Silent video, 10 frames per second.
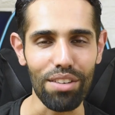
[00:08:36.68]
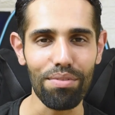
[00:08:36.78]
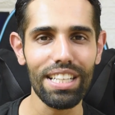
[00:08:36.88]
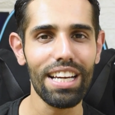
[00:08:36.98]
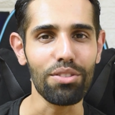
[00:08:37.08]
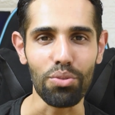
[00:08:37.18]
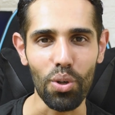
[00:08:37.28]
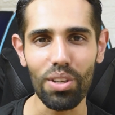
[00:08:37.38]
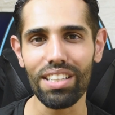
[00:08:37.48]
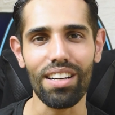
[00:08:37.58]
NVIDIA is
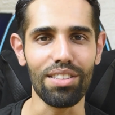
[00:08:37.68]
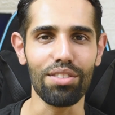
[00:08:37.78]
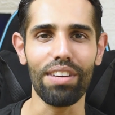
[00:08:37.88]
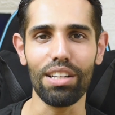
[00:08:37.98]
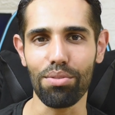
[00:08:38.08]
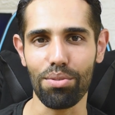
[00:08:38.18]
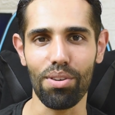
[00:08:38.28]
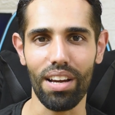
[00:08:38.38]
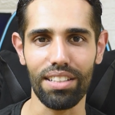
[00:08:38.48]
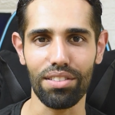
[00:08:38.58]
not an undervalued
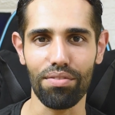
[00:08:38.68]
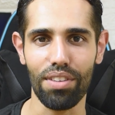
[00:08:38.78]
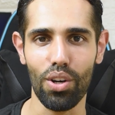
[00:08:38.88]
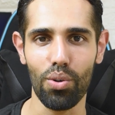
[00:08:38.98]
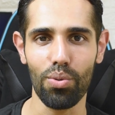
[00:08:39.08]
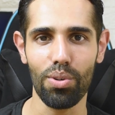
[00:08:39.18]
stock as of now.